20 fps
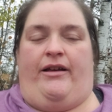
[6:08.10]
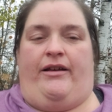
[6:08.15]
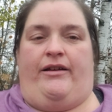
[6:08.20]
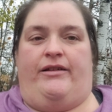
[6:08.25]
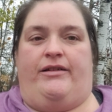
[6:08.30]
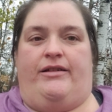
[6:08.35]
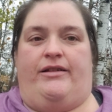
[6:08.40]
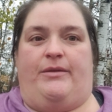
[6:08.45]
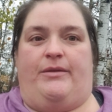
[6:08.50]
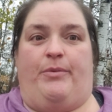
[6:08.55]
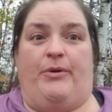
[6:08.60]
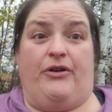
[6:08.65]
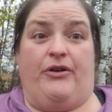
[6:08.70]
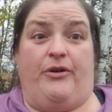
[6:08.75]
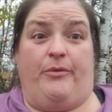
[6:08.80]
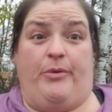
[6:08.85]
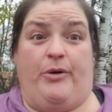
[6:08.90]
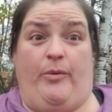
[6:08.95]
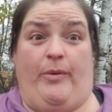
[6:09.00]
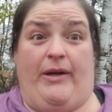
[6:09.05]
Superior
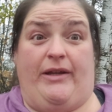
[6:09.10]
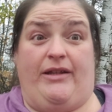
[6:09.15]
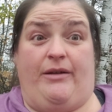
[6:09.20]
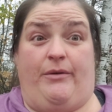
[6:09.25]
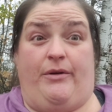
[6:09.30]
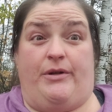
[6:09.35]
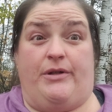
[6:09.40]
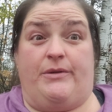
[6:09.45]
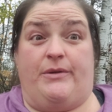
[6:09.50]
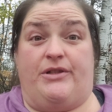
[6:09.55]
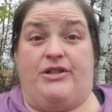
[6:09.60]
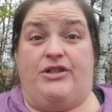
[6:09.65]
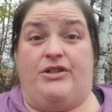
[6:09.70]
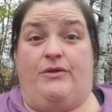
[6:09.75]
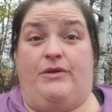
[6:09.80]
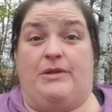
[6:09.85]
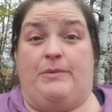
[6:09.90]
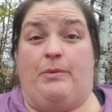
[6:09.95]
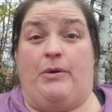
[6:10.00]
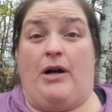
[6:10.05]
Propane that we were switching to
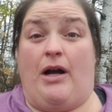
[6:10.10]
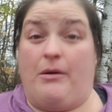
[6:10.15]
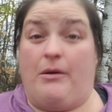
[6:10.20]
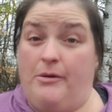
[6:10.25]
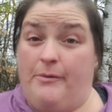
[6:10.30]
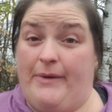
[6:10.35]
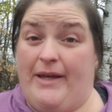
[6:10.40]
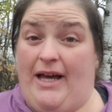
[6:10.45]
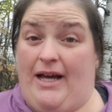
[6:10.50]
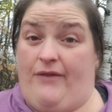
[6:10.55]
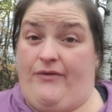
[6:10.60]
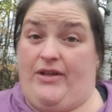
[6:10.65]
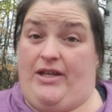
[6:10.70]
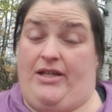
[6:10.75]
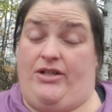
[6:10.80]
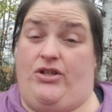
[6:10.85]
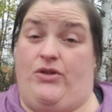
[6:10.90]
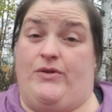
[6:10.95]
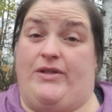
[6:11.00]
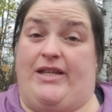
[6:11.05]
is probably having
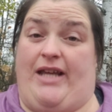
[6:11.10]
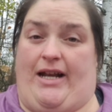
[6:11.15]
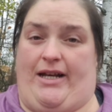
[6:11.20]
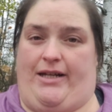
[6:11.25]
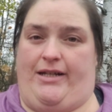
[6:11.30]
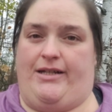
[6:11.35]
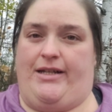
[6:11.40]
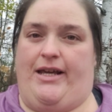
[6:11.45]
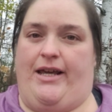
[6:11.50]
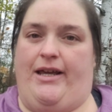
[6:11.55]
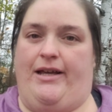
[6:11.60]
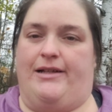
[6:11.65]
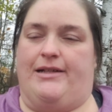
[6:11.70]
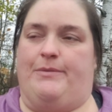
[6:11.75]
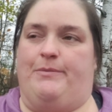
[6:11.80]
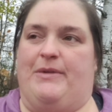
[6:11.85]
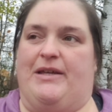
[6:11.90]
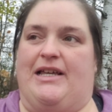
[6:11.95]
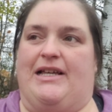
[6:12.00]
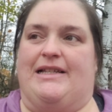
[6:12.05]
issues getting tanks,
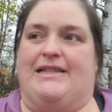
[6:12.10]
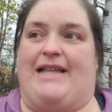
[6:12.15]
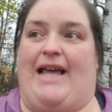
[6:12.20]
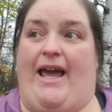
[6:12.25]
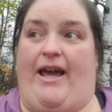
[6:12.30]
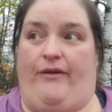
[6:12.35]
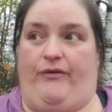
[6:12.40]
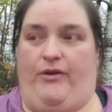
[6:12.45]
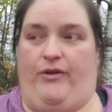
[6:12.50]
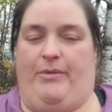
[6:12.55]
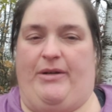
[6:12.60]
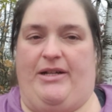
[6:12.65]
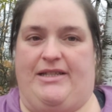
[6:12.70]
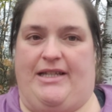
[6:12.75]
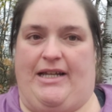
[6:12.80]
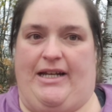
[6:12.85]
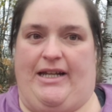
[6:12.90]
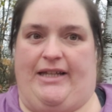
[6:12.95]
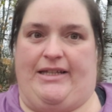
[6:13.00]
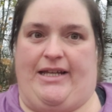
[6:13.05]
because everybody's
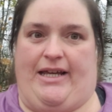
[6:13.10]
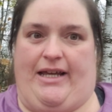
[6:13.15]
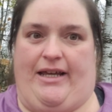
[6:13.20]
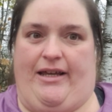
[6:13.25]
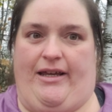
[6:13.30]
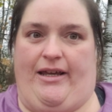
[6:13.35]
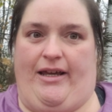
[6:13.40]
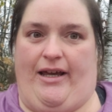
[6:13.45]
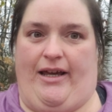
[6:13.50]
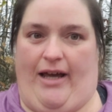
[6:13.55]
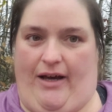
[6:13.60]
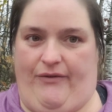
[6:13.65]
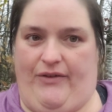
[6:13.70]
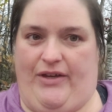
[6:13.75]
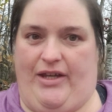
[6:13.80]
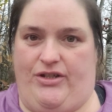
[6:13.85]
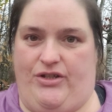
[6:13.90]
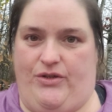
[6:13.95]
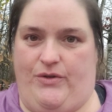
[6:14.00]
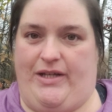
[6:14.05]
having
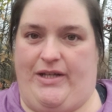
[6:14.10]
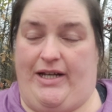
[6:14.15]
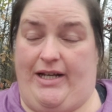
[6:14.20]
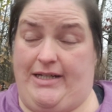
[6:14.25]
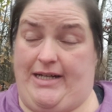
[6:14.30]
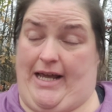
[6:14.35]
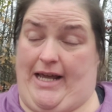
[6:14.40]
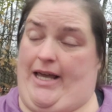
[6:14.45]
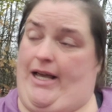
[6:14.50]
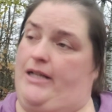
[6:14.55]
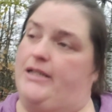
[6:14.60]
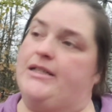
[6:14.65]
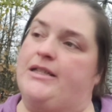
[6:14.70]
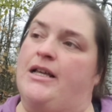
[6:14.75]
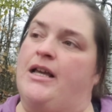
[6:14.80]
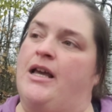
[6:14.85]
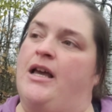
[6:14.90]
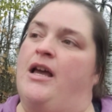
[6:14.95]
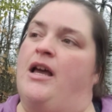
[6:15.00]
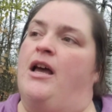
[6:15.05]
issues getting tanks.
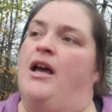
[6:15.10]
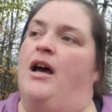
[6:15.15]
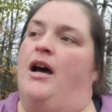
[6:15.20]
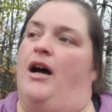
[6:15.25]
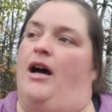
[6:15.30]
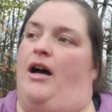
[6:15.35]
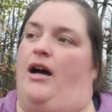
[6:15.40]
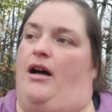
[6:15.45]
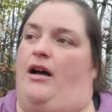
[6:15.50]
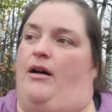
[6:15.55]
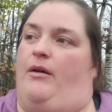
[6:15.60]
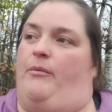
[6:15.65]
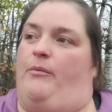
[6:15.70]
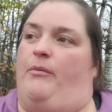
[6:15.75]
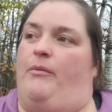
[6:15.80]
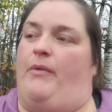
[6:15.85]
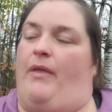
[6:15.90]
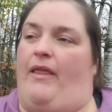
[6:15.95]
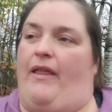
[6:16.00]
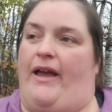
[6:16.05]

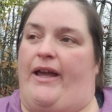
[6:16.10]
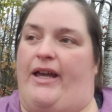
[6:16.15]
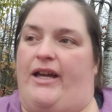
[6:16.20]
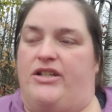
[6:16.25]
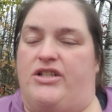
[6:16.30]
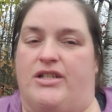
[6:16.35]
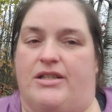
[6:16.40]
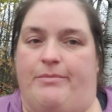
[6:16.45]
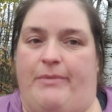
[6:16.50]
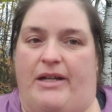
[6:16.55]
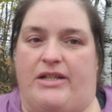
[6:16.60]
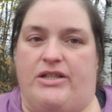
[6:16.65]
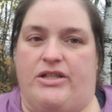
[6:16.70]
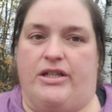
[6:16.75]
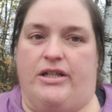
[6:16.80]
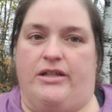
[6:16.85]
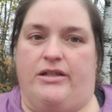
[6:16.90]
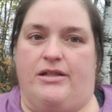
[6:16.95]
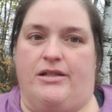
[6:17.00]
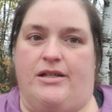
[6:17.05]
Like I just
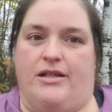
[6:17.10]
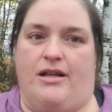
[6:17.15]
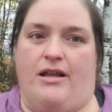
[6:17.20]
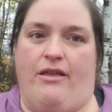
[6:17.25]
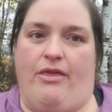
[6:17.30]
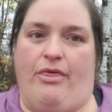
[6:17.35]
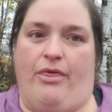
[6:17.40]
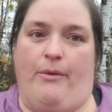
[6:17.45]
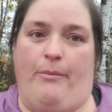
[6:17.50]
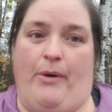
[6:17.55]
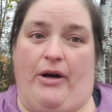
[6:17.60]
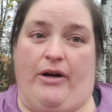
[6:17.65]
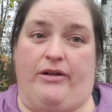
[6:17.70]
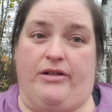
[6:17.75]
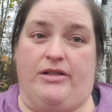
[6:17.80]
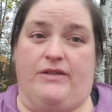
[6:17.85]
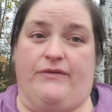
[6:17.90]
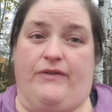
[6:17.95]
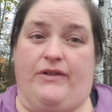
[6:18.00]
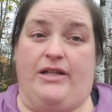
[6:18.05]
mentioned, the
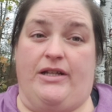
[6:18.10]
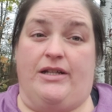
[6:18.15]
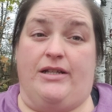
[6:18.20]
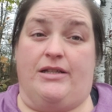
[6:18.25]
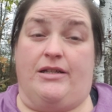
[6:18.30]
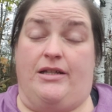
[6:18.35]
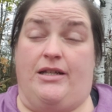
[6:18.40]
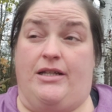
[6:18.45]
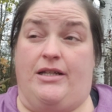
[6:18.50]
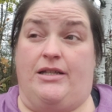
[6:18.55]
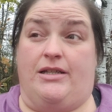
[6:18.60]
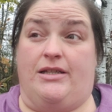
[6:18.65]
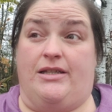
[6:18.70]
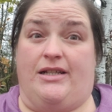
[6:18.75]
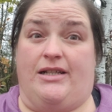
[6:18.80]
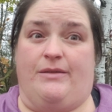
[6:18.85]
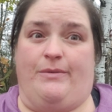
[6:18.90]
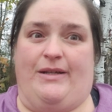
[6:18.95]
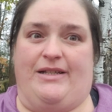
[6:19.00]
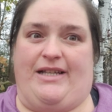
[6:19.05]
parts for this is
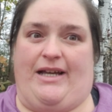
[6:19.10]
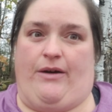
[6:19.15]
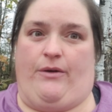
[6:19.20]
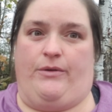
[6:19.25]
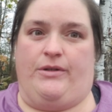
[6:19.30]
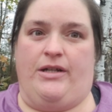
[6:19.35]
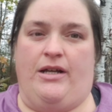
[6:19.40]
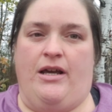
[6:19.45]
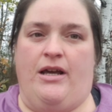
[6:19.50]
6 weeks out.